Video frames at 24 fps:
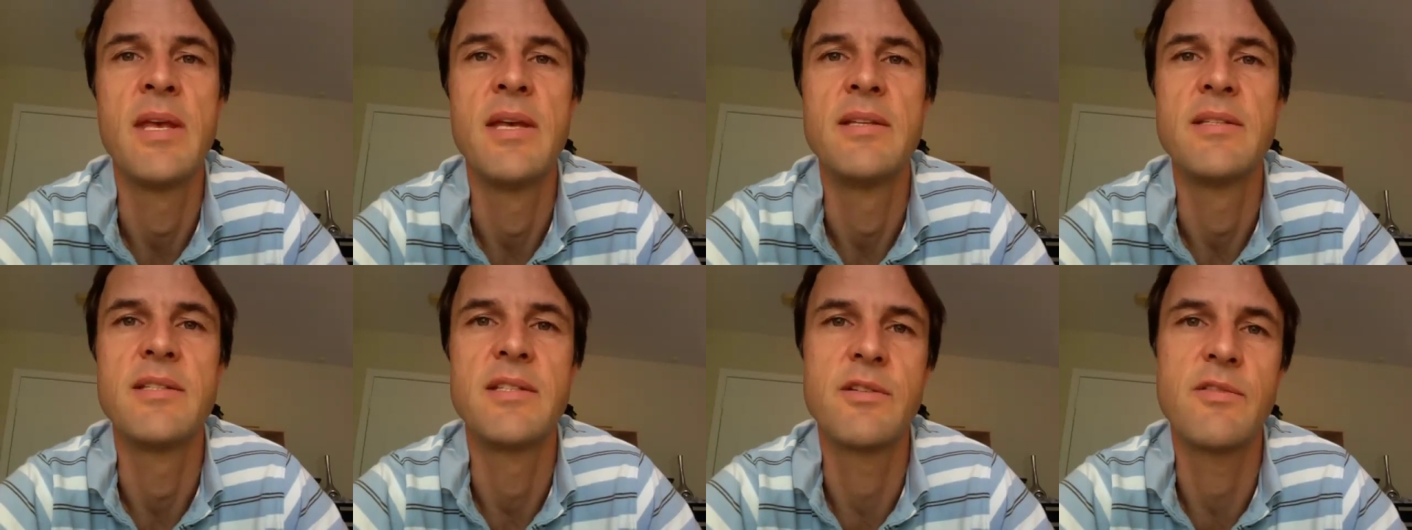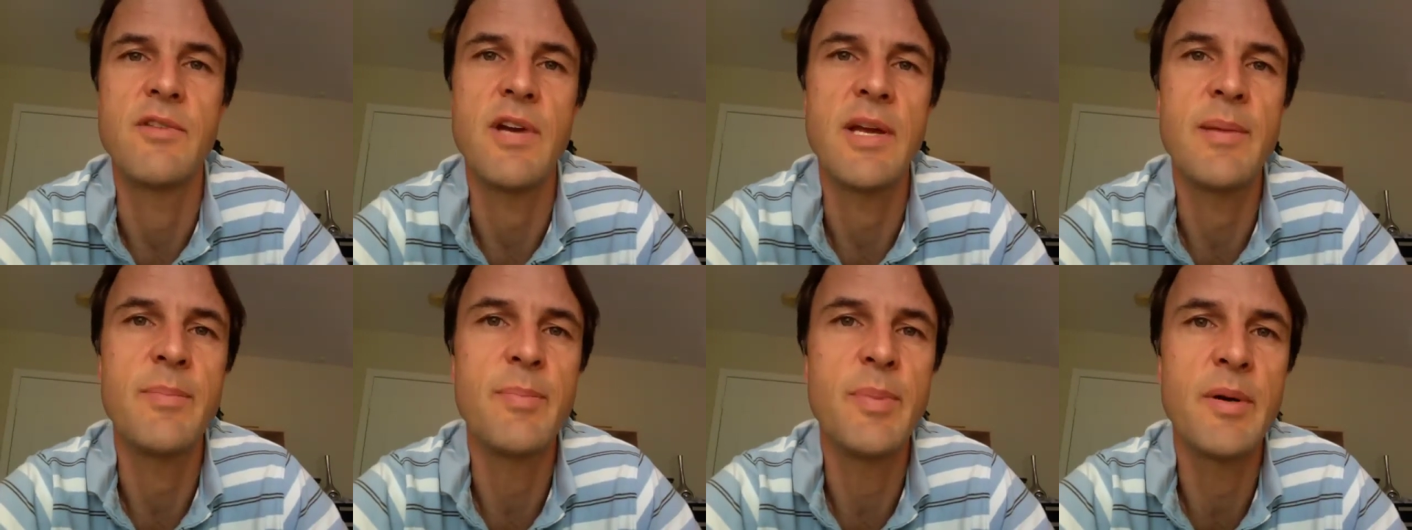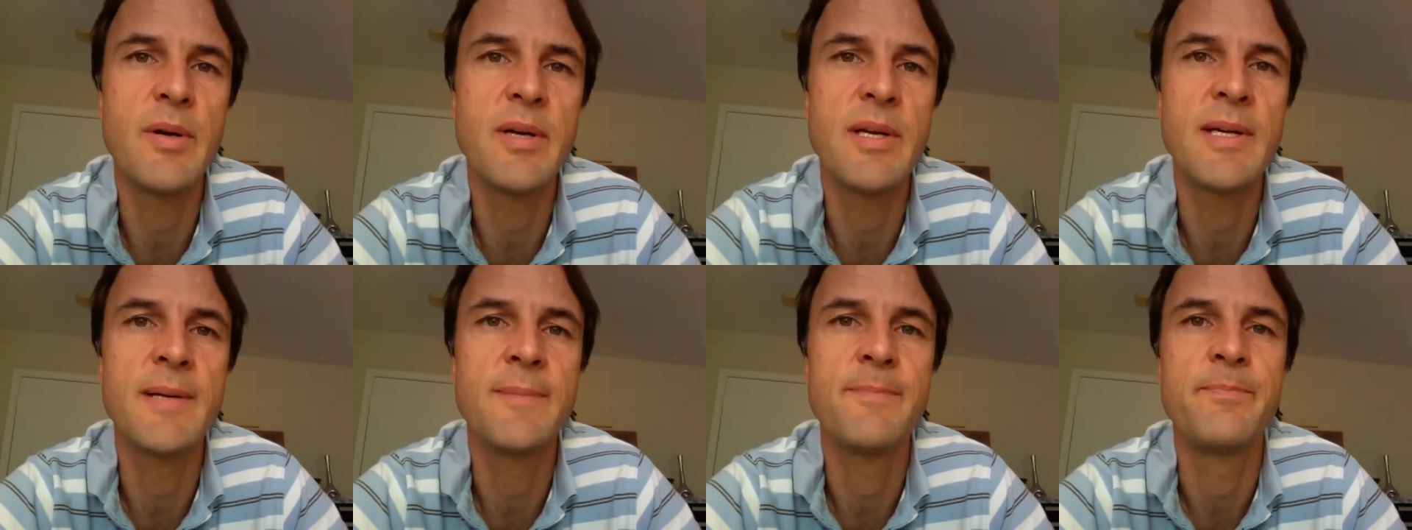It's a great
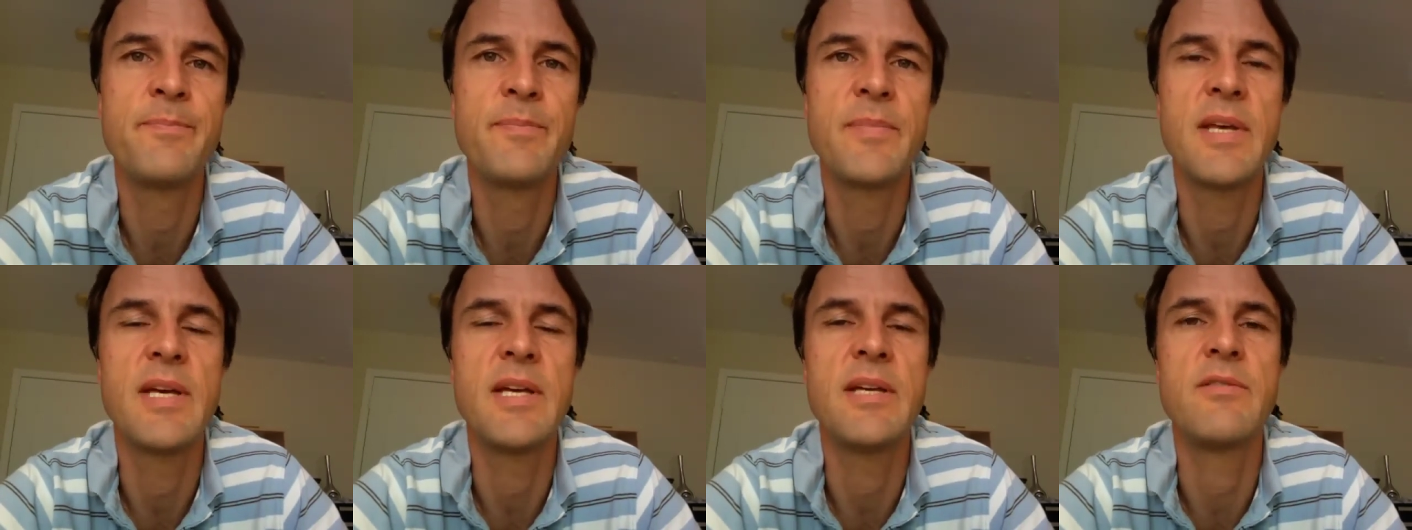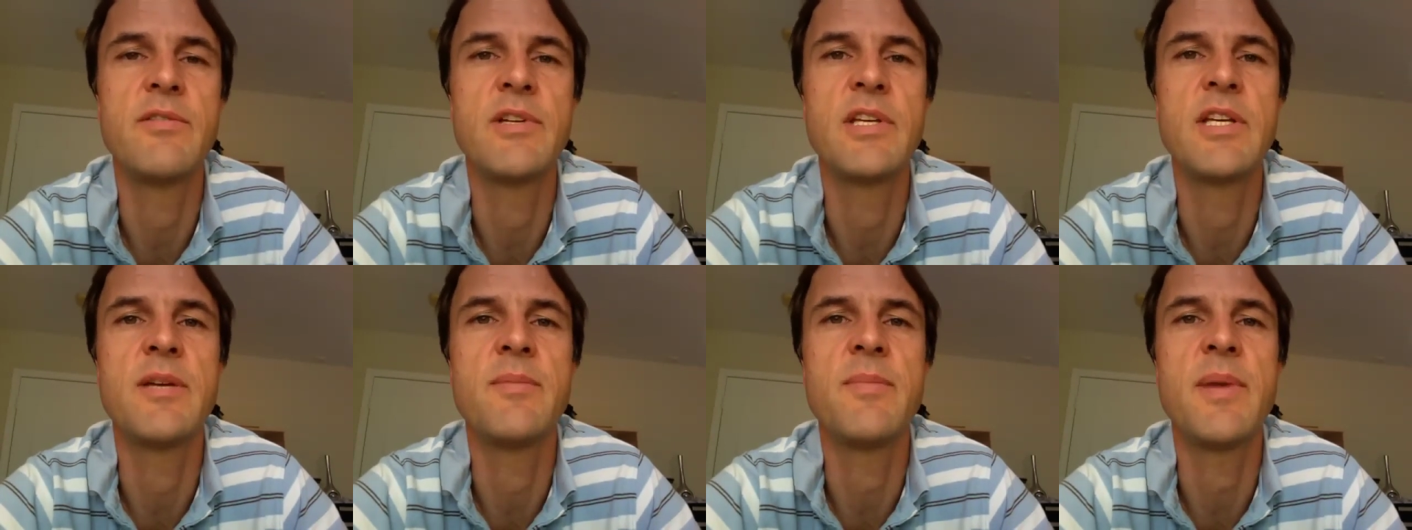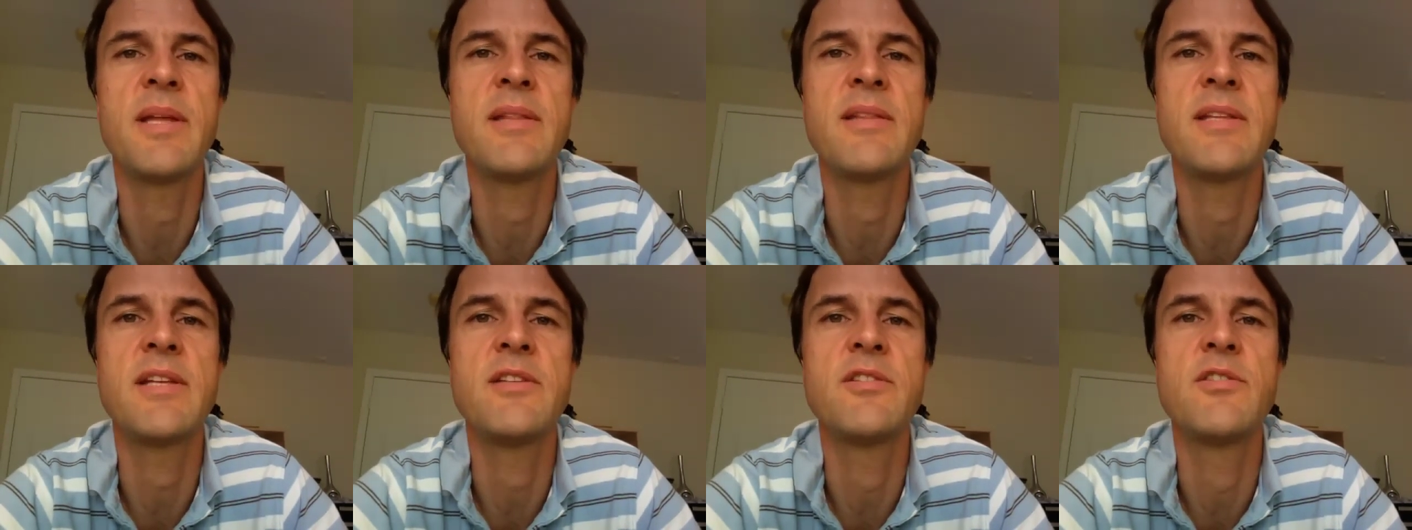book. I
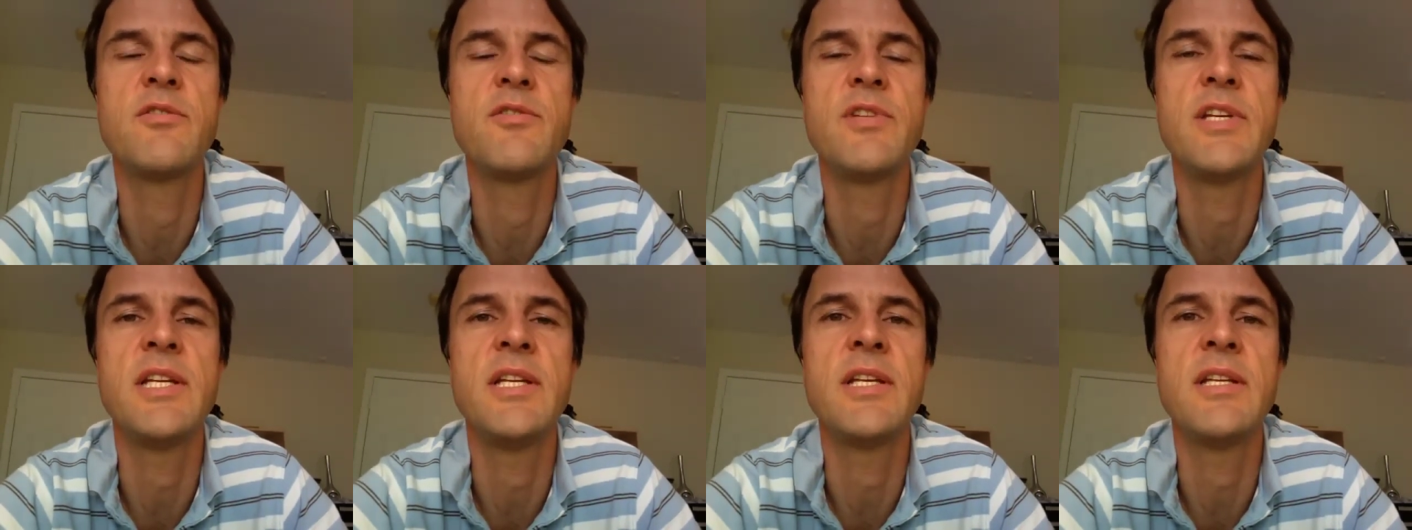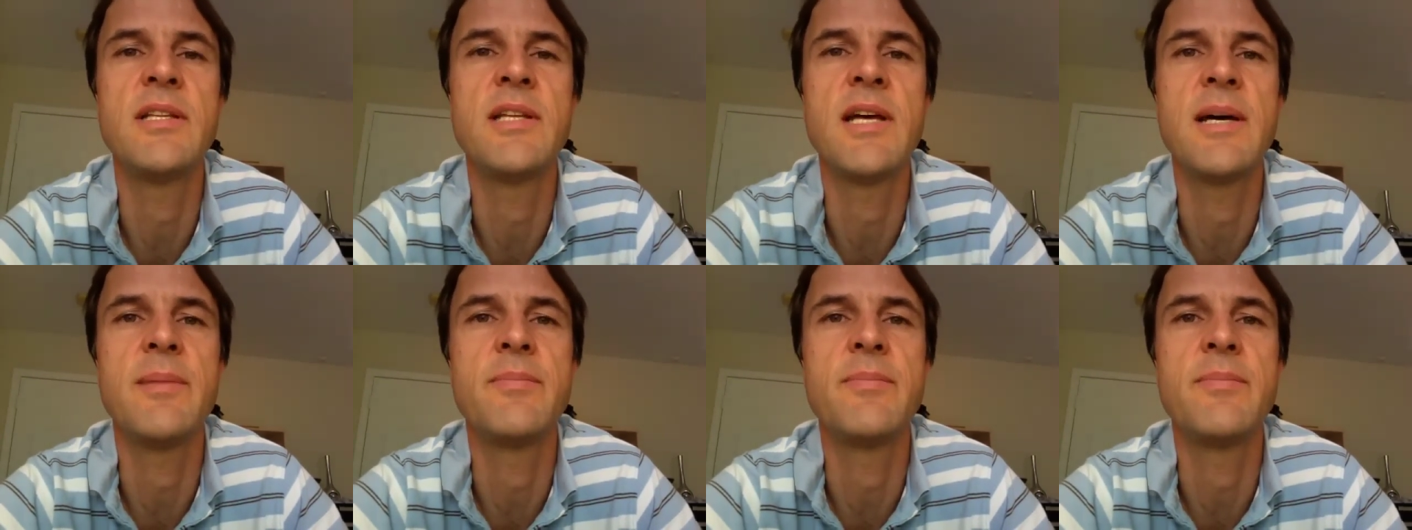recommend that you read it.